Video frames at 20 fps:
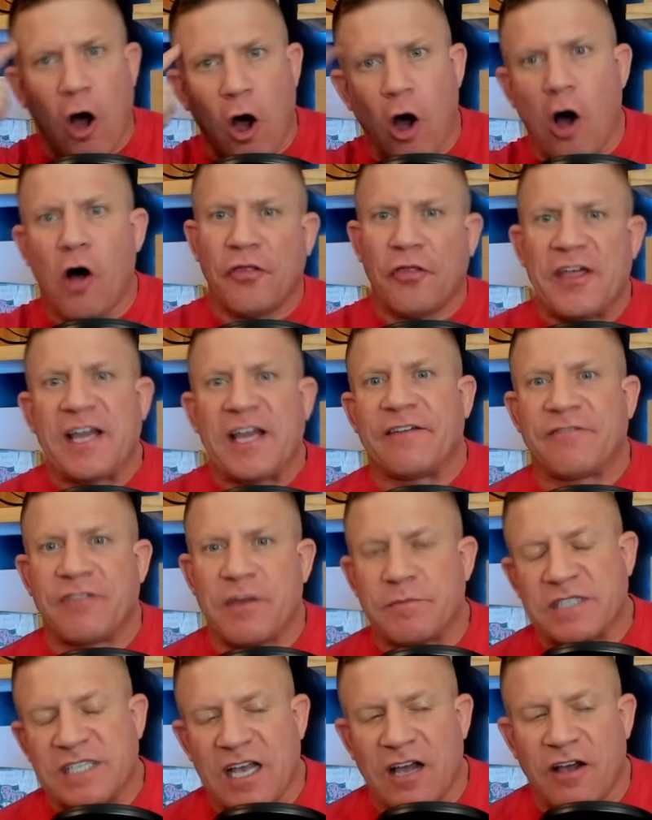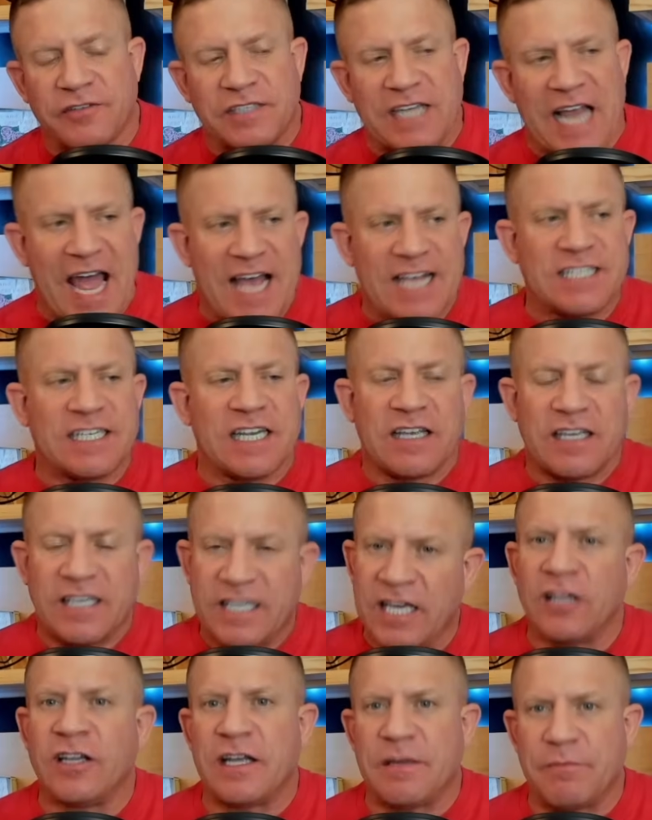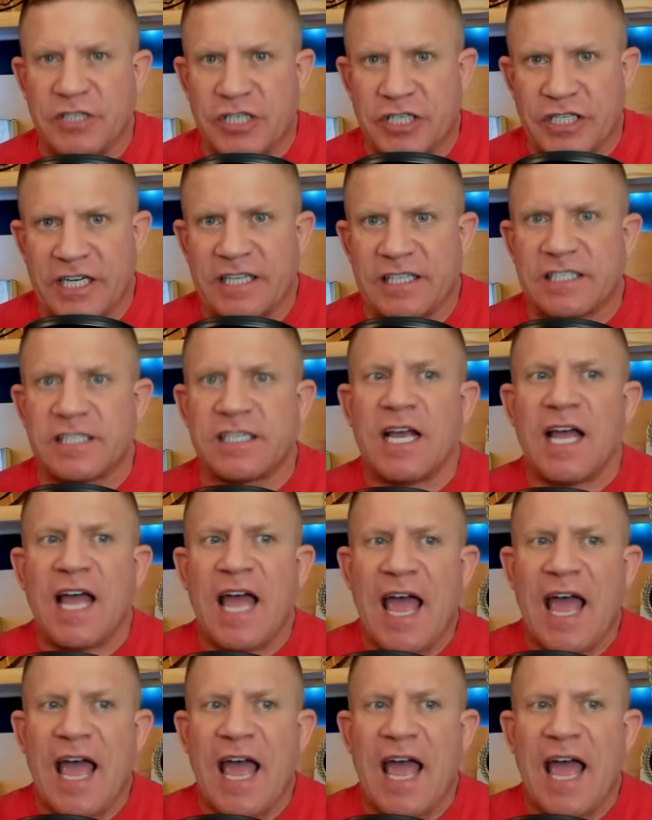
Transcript: all think of themselves as killing machines.